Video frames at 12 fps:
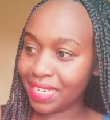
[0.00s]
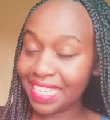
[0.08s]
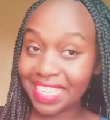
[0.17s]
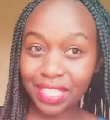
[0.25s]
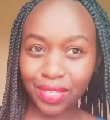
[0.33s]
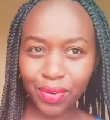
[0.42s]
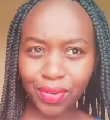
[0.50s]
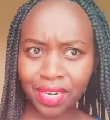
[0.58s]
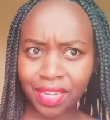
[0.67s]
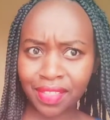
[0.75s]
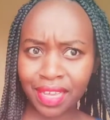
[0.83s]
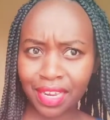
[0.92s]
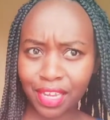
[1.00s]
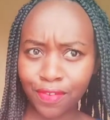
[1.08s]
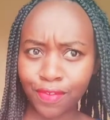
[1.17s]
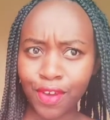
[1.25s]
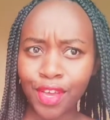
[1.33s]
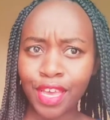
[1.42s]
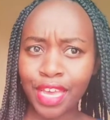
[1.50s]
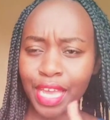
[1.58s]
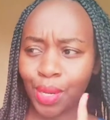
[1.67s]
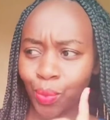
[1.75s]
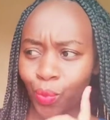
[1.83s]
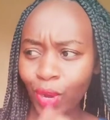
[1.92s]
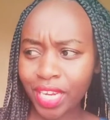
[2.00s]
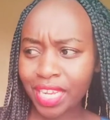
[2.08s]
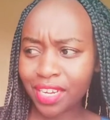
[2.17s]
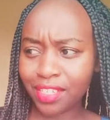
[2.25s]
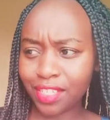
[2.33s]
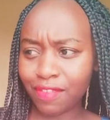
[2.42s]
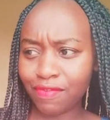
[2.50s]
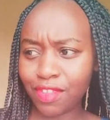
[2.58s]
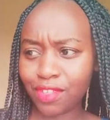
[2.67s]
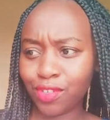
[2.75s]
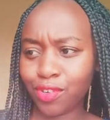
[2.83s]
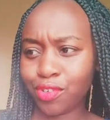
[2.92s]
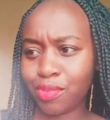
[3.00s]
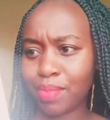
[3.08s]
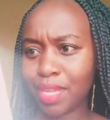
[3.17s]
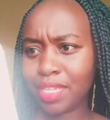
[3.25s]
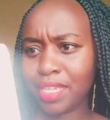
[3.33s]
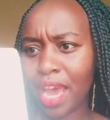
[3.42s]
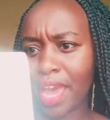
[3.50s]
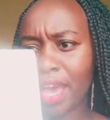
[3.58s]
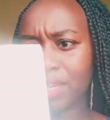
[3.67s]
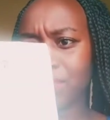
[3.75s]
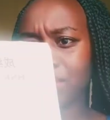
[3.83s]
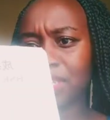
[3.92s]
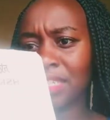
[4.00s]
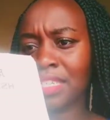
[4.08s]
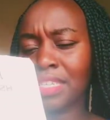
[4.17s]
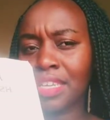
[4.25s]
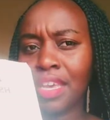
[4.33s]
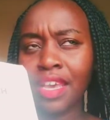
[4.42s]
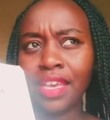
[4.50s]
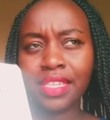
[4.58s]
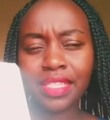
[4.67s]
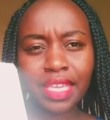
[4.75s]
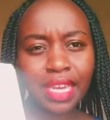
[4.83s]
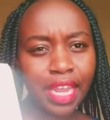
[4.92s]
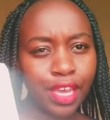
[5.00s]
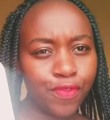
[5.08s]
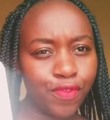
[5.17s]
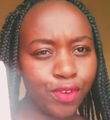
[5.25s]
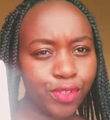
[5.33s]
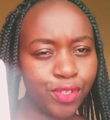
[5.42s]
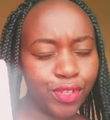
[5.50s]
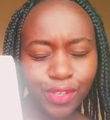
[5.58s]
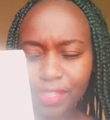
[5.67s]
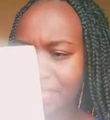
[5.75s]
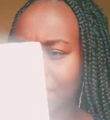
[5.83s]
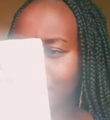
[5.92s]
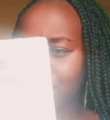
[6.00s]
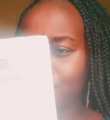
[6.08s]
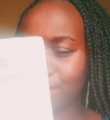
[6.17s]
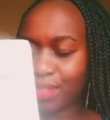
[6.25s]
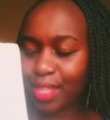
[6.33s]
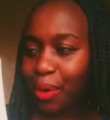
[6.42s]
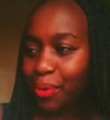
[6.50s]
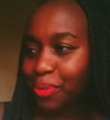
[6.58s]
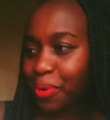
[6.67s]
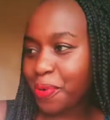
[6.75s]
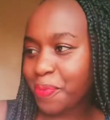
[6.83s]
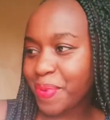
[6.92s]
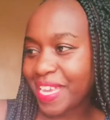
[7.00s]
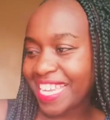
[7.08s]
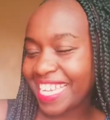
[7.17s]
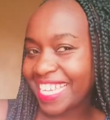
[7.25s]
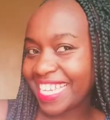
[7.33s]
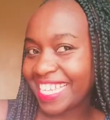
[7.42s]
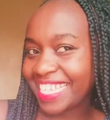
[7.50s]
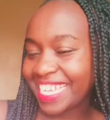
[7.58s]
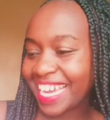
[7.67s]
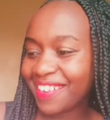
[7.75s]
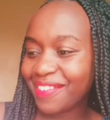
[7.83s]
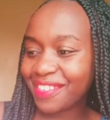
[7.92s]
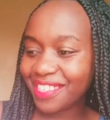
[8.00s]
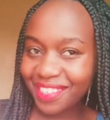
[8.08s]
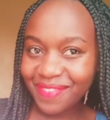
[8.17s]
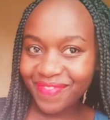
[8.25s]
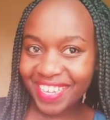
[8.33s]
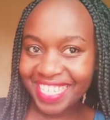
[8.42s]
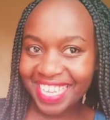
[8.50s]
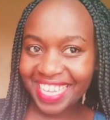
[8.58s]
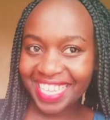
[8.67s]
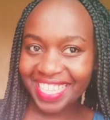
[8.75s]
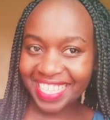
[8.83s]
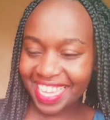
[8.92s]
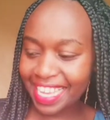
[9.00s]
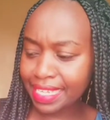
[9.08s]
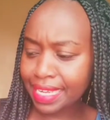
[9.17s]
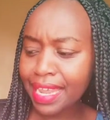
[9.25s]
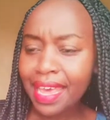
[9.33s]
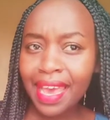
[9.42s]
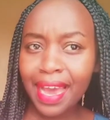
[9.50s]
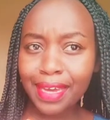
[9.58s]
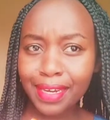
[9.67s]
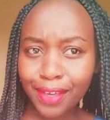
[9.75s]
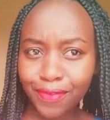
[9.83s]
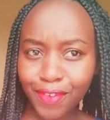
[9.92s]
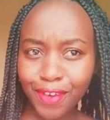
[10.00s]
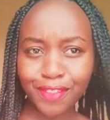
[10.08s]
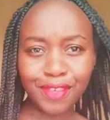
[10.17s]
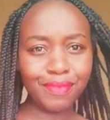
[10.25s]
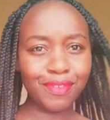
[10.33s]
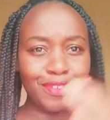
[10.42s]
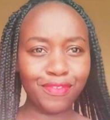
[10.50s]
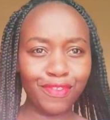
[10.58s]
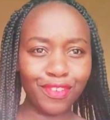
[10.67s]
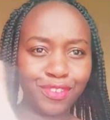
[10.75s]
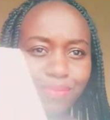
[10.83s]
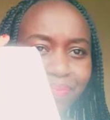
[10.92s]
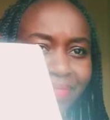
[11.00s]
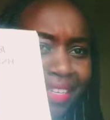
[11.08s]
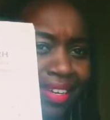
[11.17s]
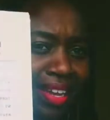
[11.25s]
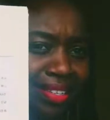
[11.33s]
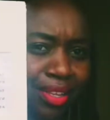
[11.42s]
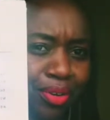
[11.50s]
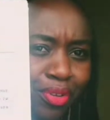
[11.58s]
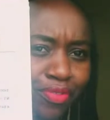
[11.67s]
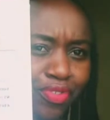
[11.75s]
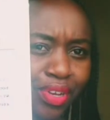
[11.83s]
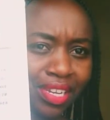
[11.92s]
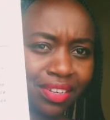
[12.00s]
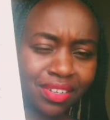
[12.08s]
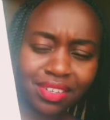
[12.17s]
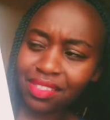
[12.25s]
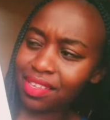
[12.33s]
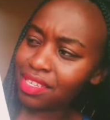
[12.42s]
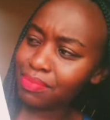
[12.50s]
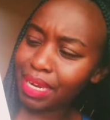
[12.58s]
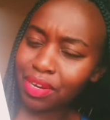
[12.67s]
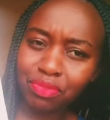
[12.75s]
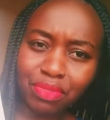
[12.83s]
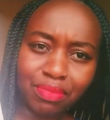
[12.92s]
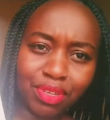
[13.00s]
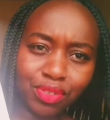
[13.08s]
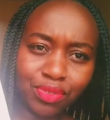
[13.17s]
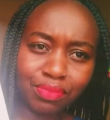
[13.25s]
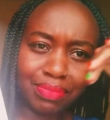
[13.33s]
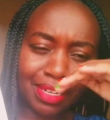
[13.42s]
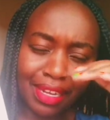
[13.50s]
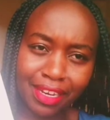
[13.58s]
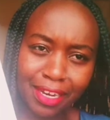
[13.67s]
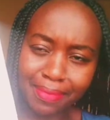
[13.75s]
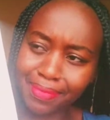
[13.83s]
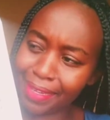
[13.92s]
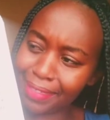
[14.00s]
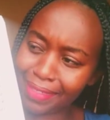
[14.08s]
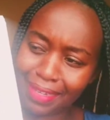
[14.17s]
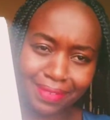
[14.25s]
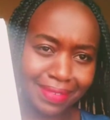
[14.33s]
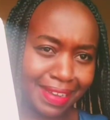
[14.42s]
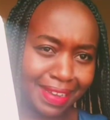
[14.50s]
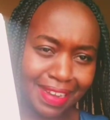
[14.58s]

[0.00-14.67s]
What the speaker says: It's on another level. And when I received this document, I actually stayed like for 2 days without opening it. I was so much excited and I felt the motivation. Guys, I don't know if you can read this, but I know maybe it will be like upside down.